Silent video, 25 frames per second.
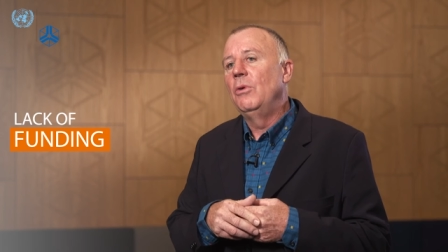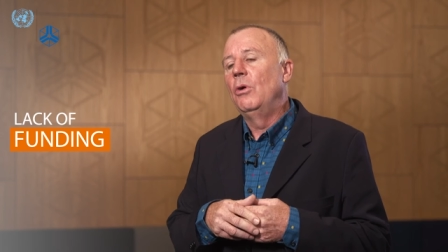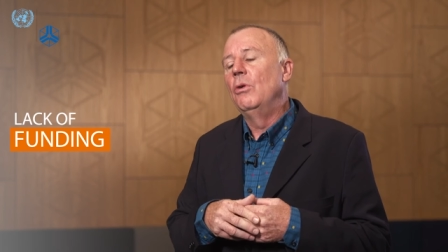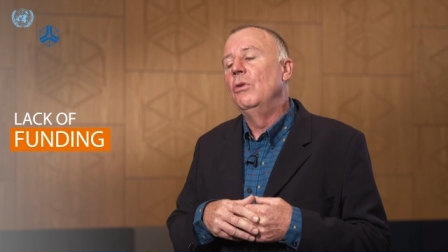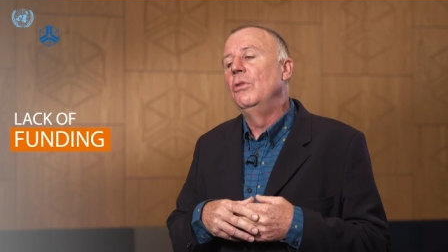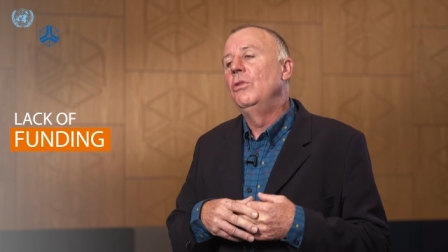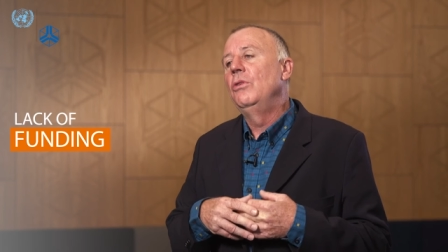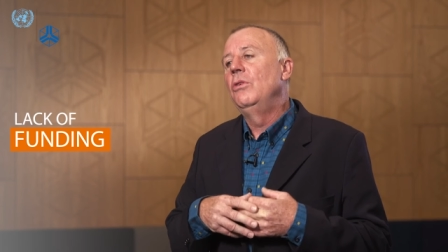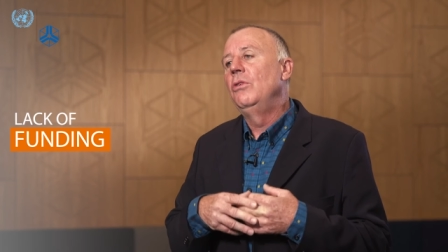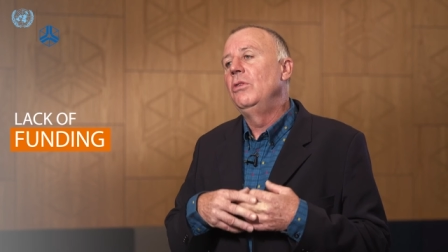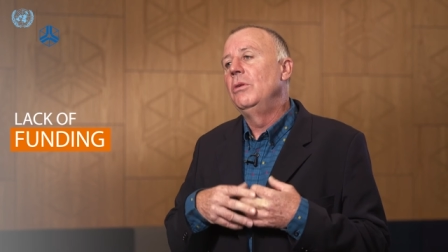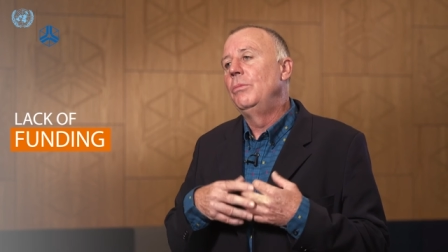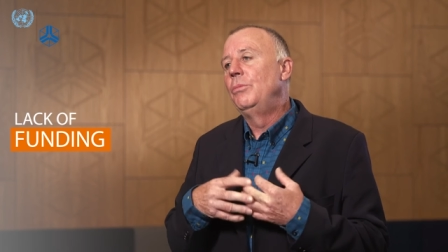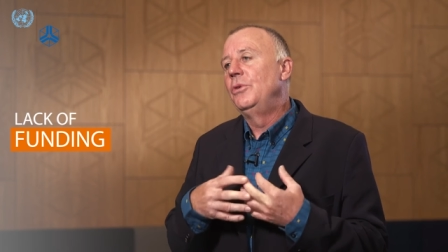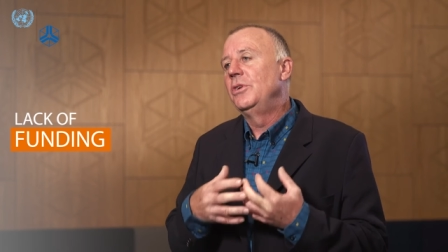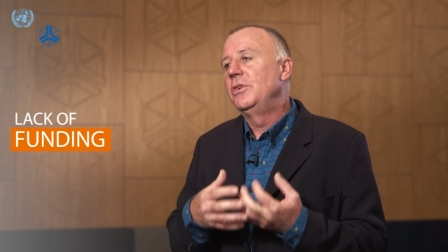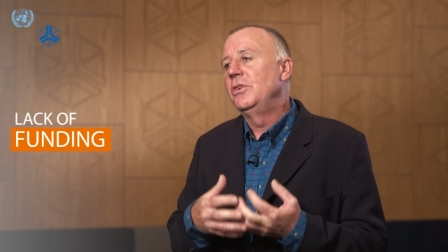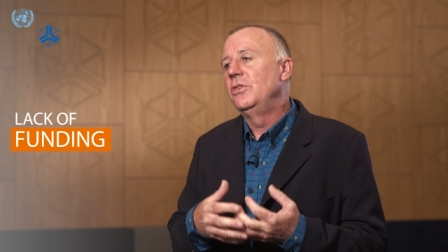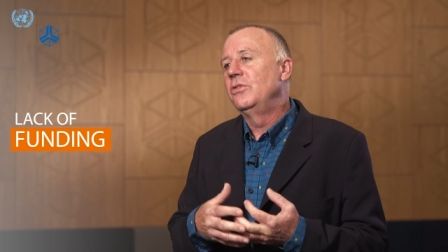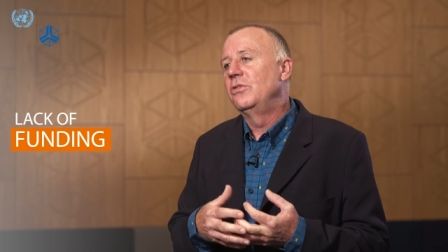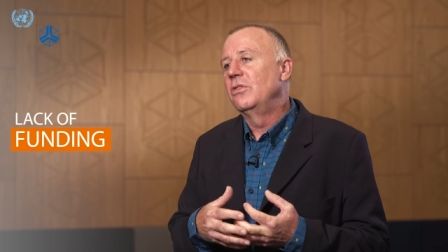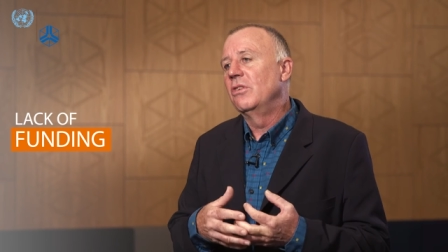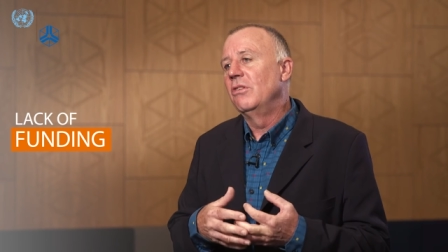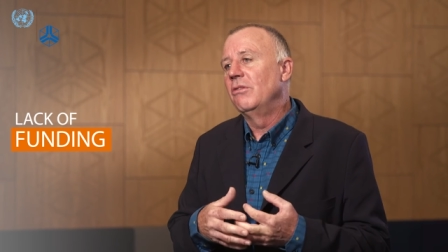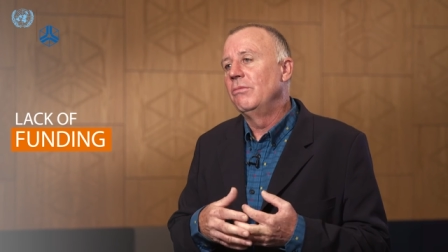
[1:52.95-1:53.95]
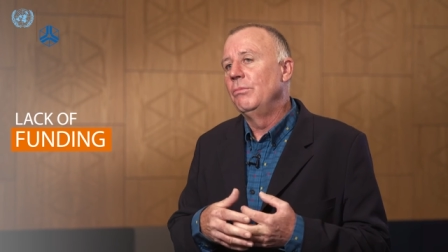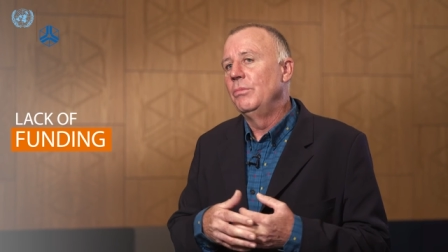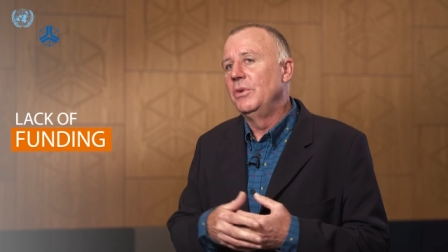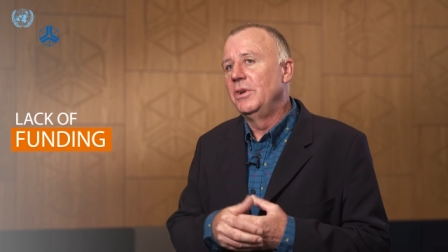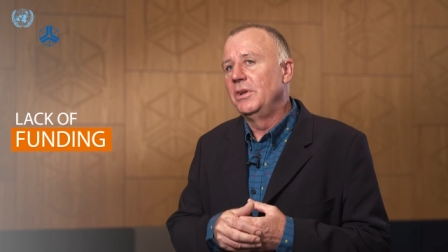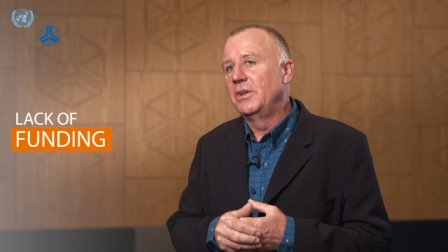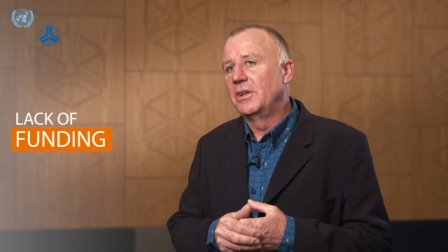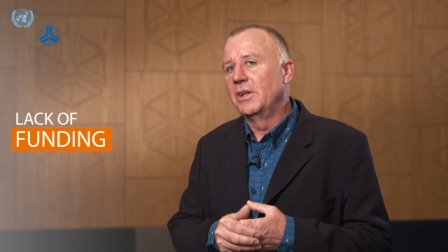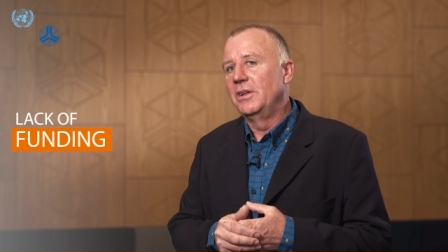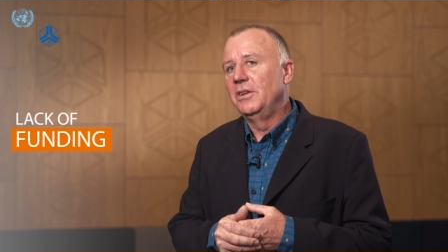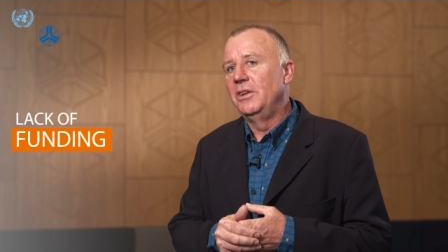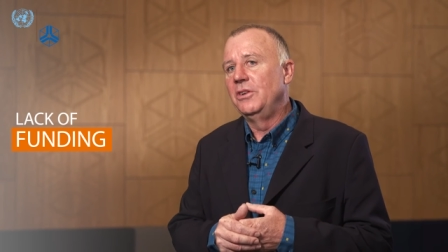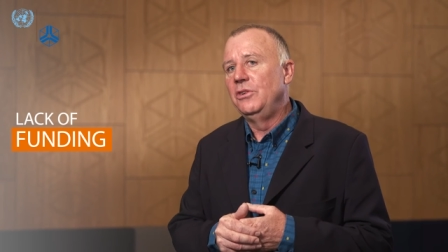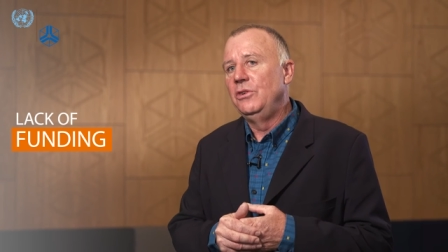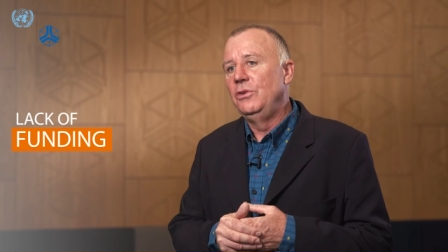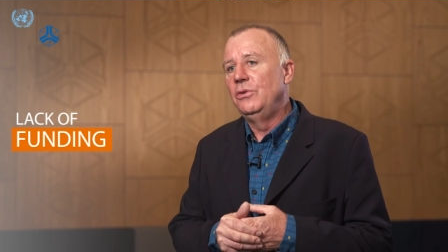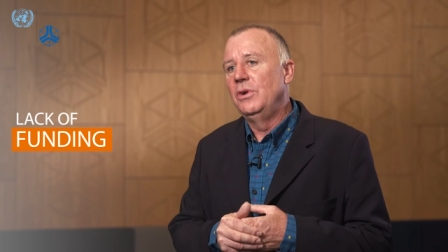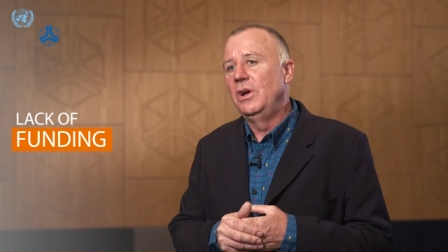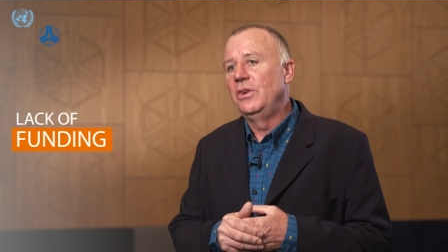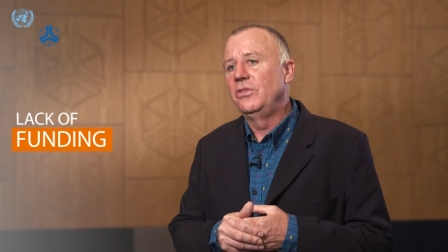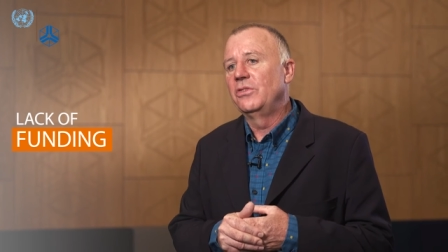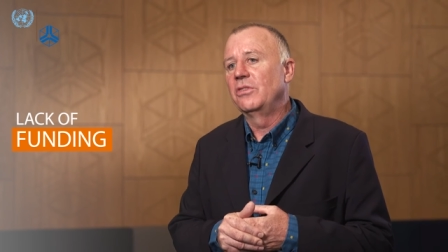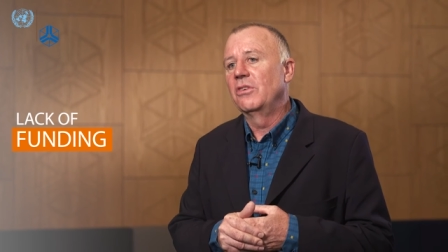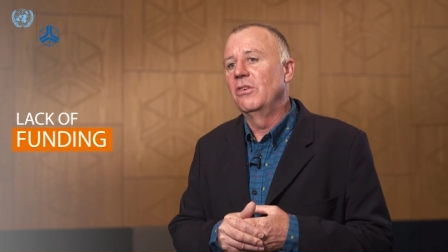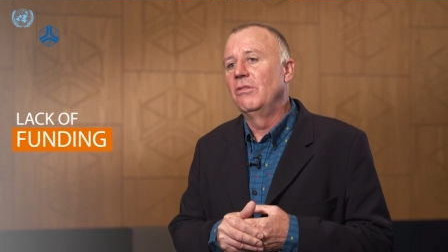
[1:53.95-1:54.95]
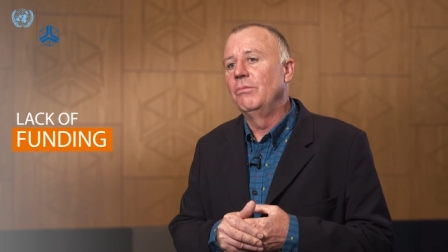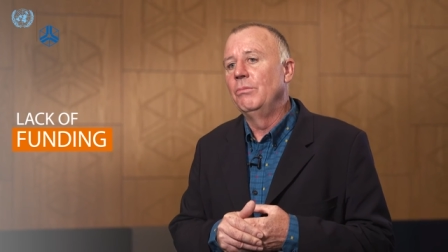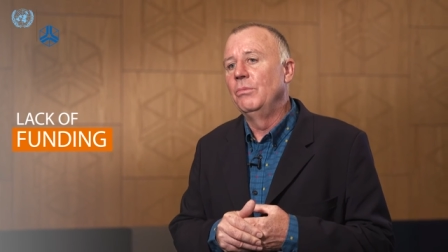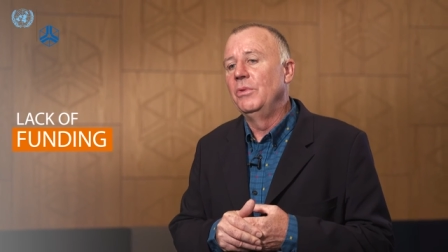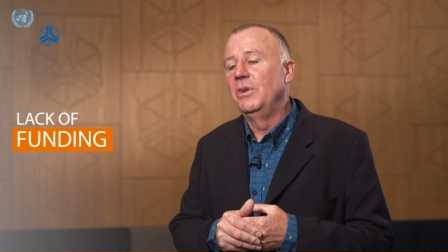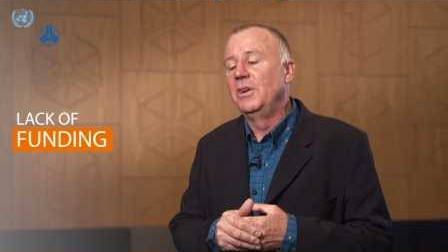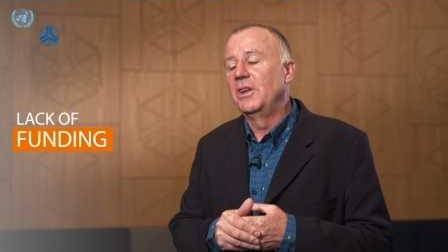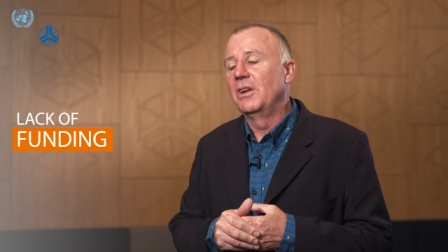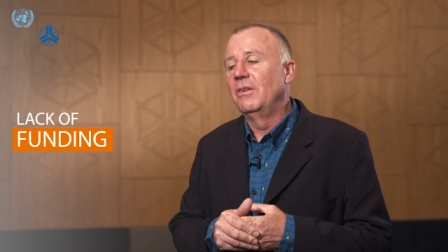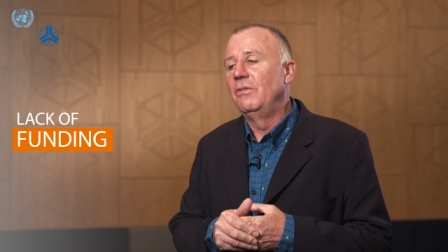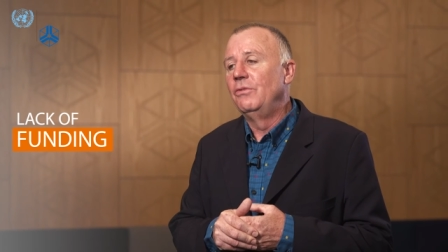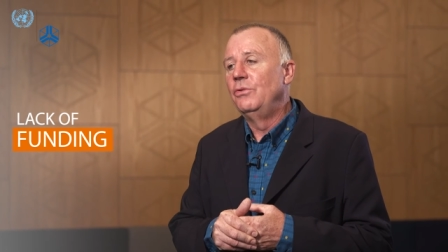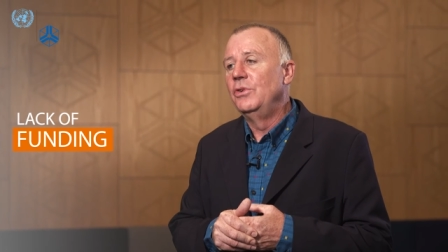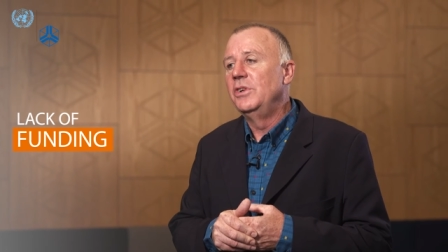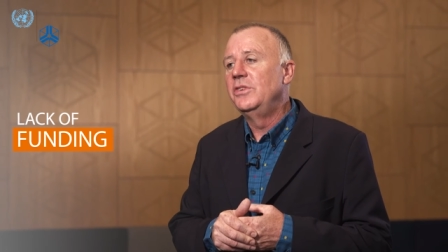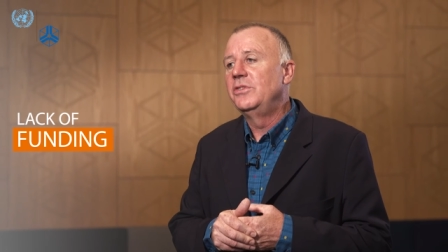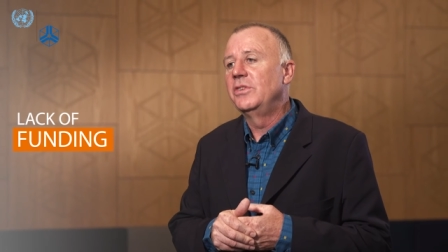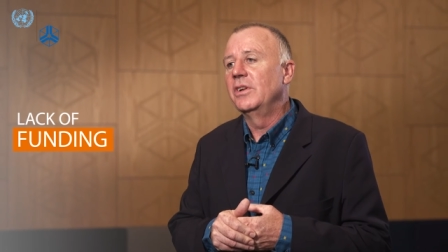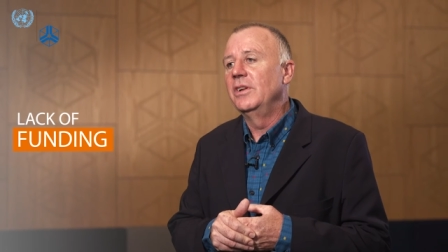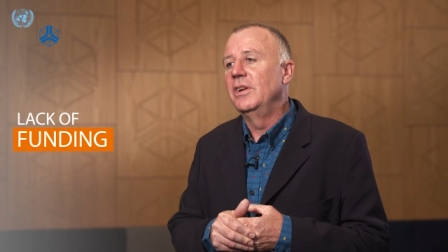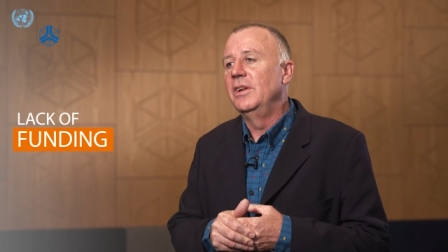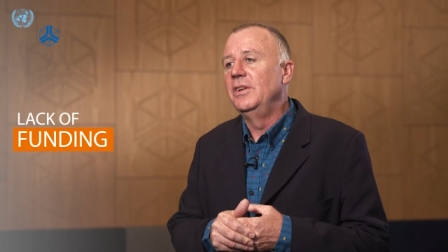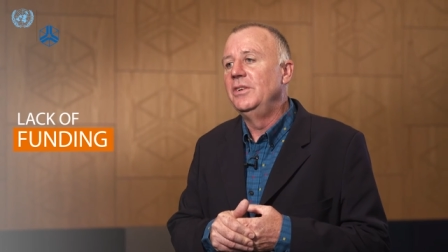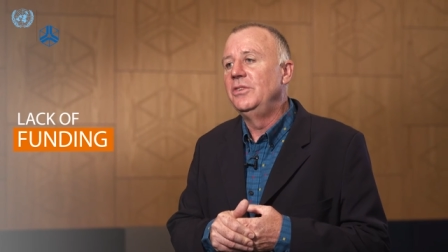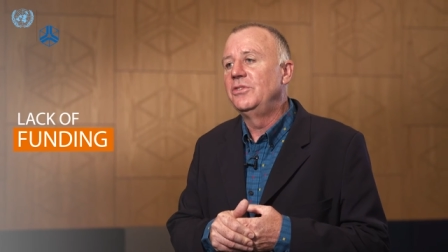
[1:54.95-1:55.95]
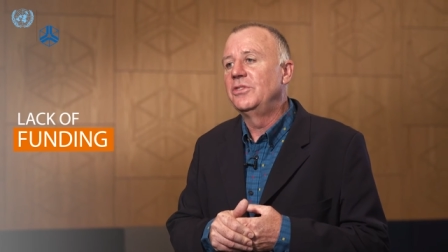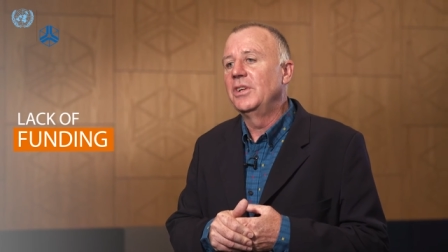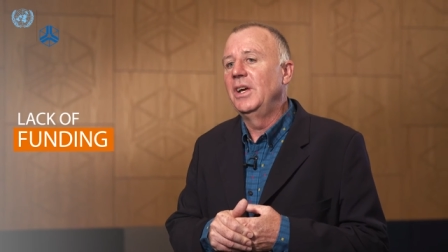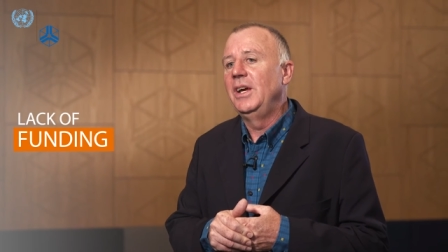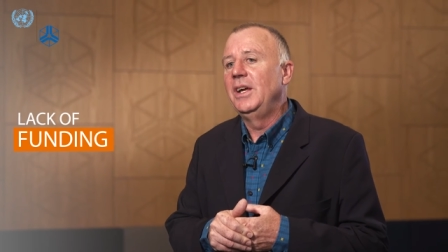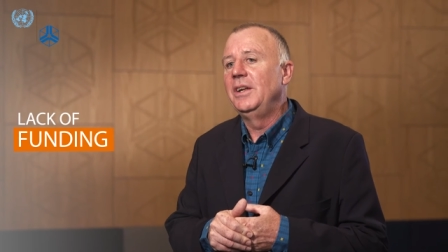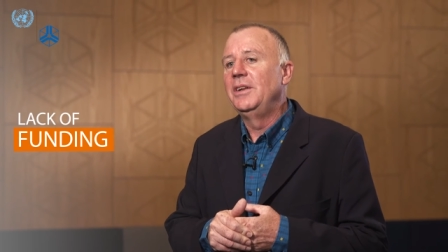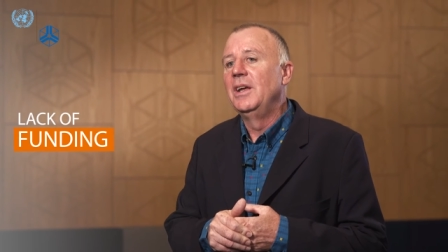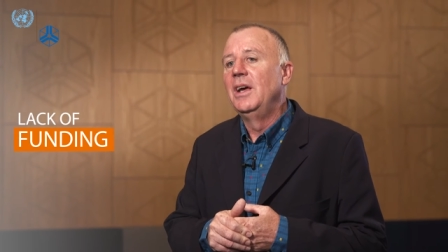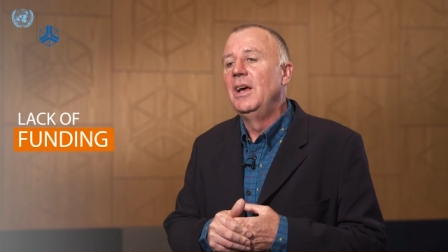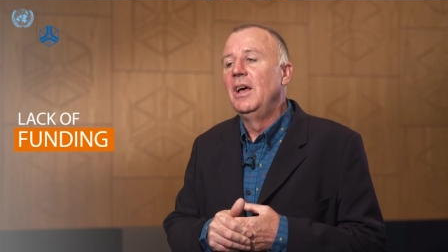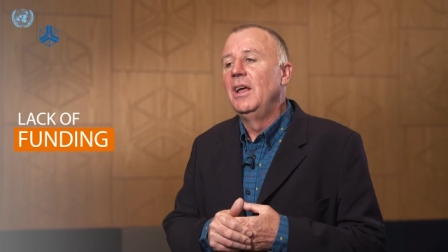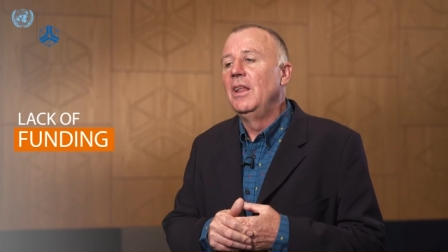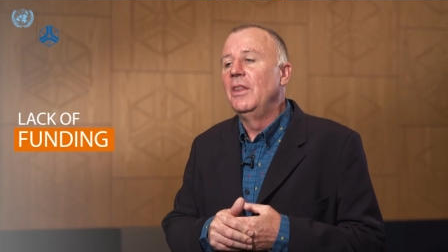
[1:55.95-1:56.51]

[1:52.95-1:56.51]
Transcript: although the British government and the US government have recently said